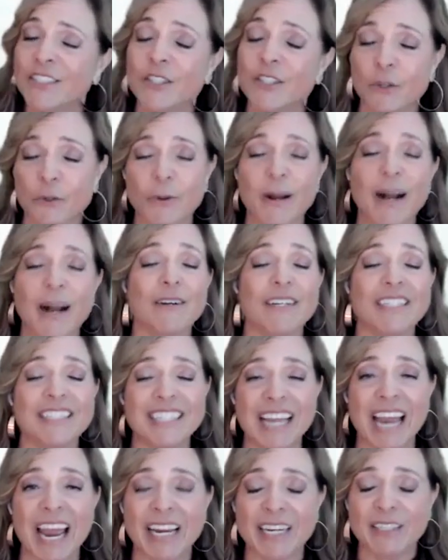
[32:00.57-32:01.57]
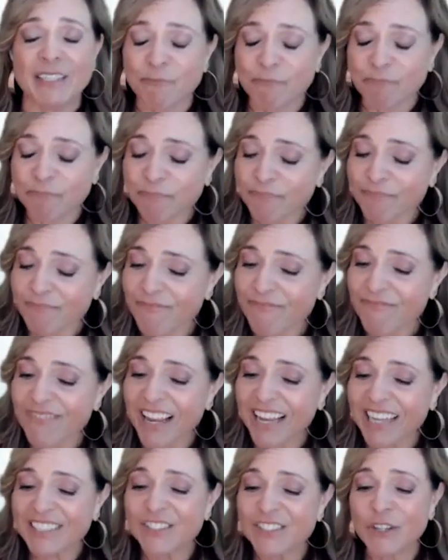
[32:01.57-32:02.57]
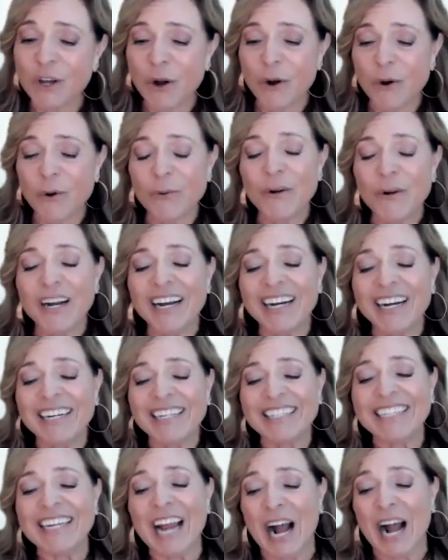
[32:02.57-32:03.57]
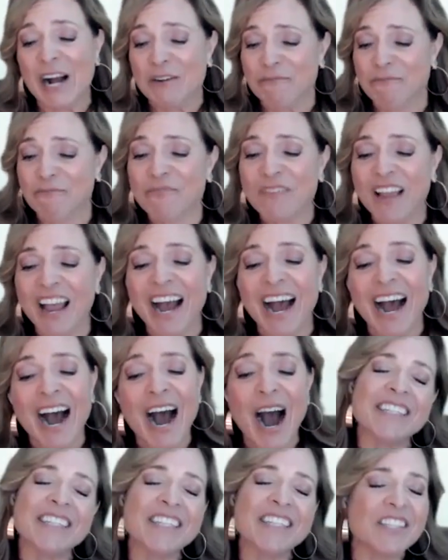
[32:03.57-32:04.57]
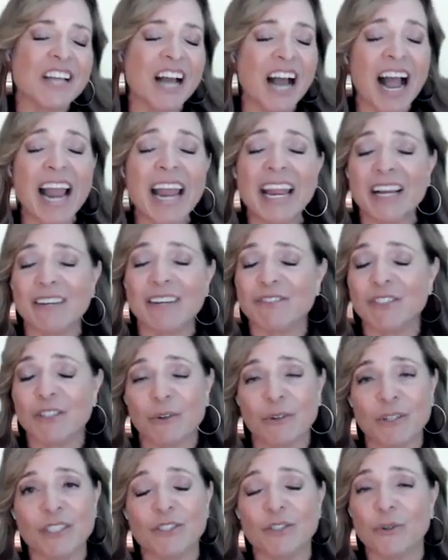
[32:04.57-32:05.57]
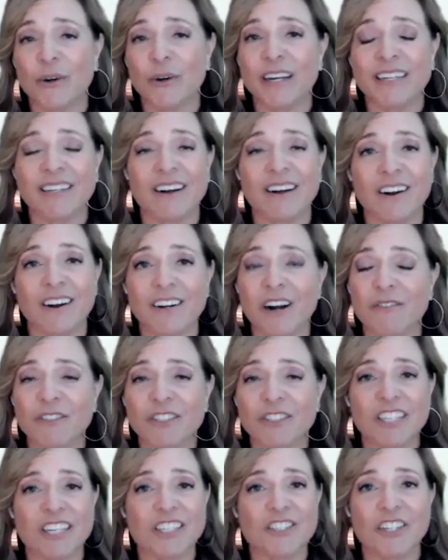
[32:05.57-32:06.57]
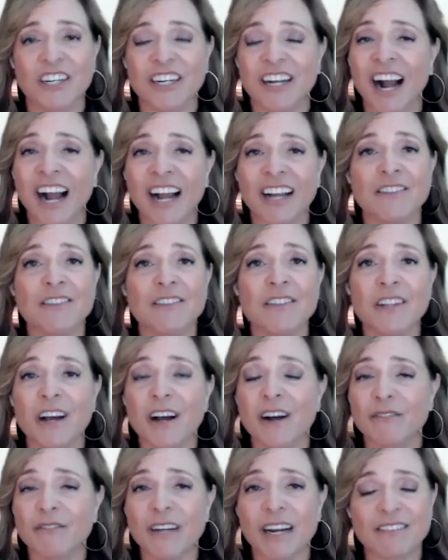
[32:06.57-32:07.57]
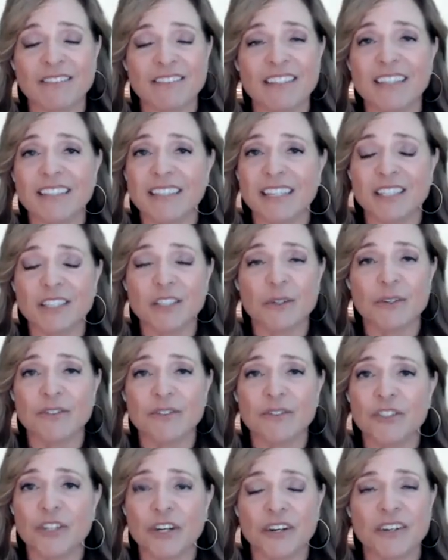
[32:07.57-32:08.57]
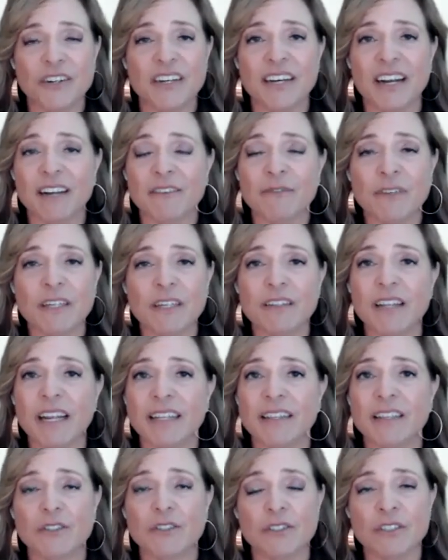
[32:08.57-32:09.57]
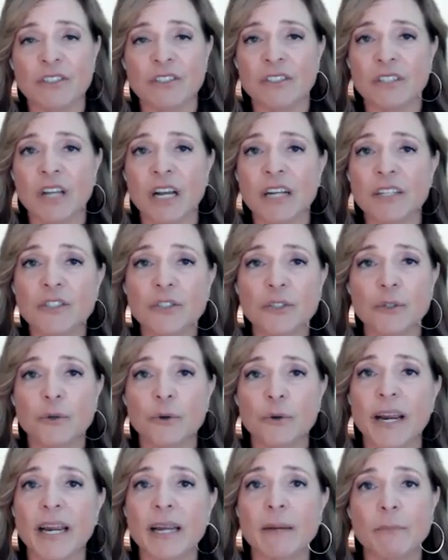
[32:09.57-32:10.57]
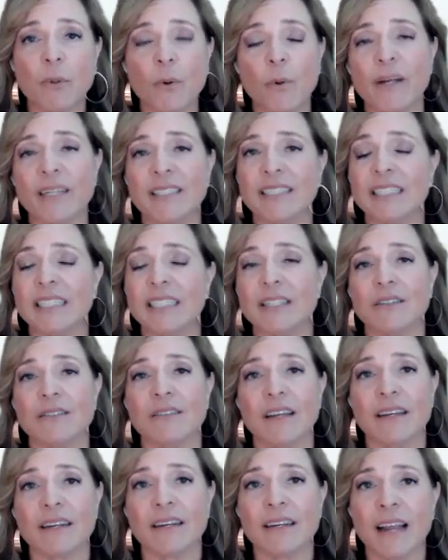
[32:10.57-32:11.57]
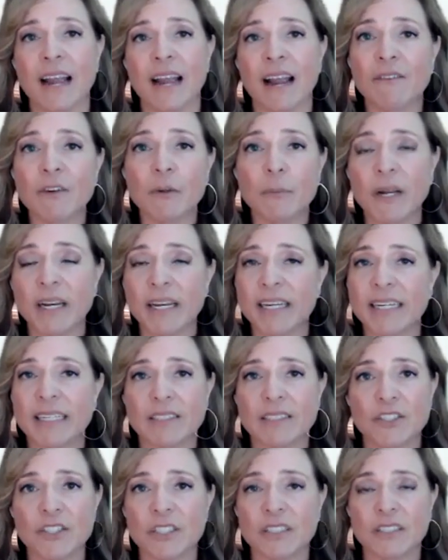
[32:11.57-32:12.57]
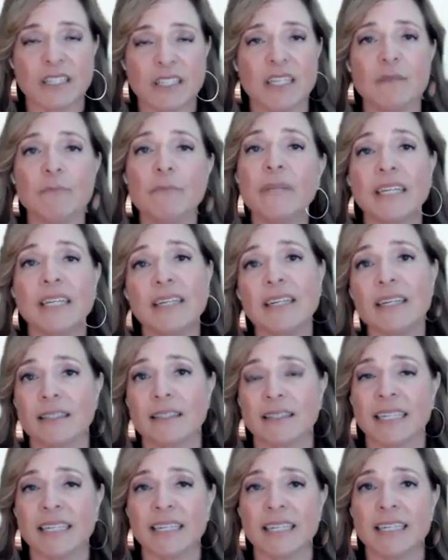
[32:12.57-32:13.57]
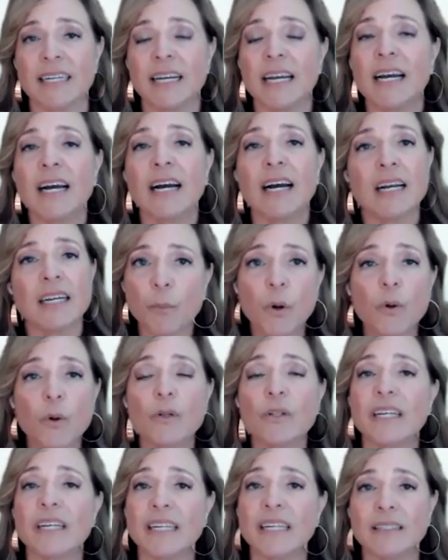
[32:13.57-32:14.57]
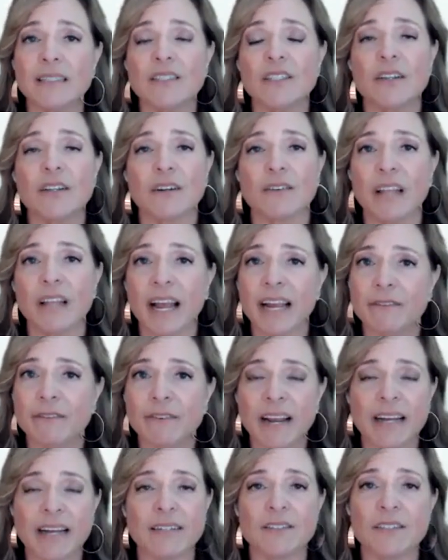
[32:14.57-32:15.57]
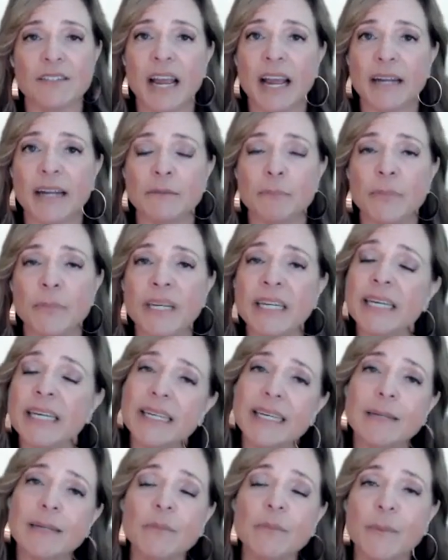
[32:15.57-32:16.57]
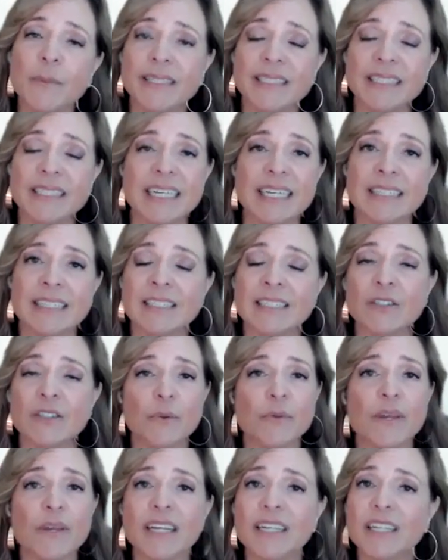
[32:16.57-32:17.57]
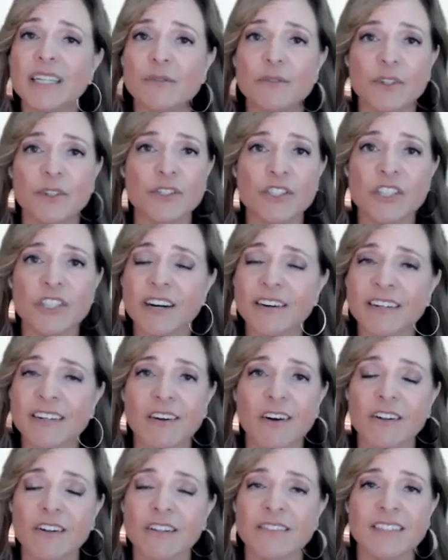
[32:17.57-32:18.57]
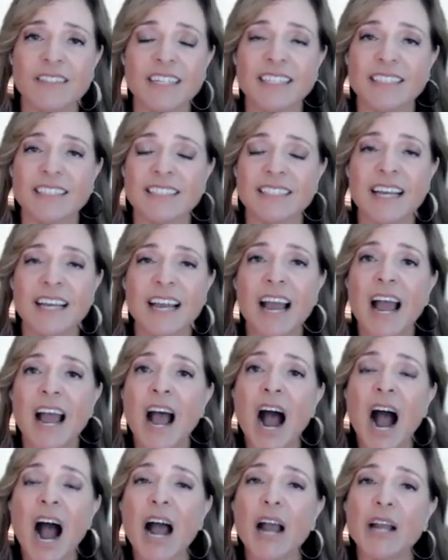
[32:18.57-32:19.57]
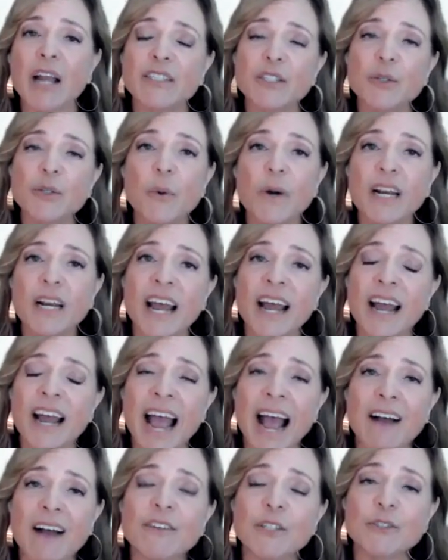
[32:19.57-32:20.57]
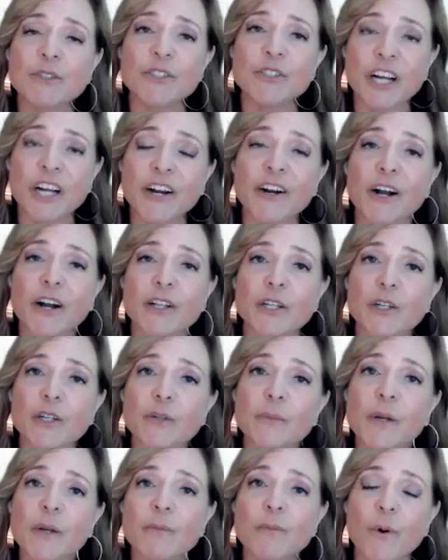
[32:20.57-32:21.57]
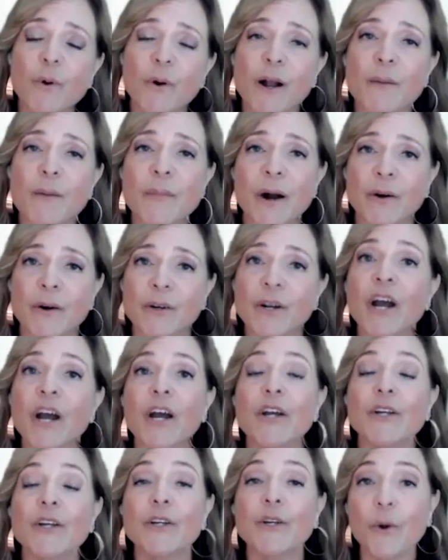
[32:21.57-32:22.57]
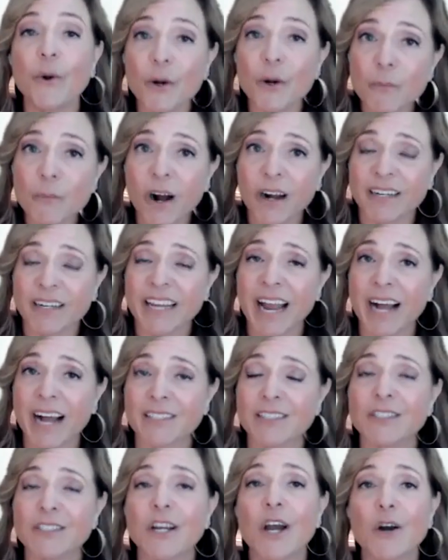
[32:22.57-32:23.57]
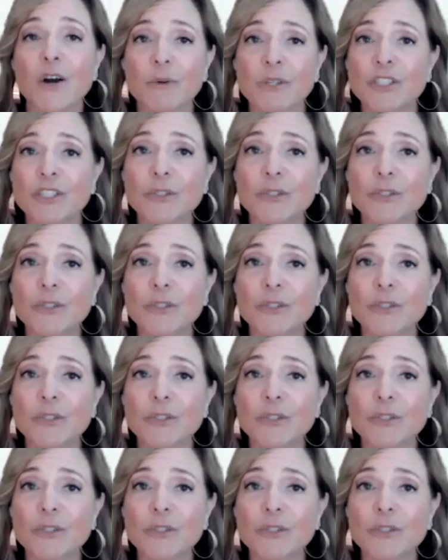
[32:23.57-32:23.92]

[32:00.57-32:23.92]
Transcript: throughout a day. So, yeah, Lisa, I have so enjoyed our conversation. I love everything that you have shared, and I feel like there's such great points here that everybody can just immediately pull into their life and begin implementing. And so thank you for sharing all of this. I do want to have you share a little bit more about your podcast, which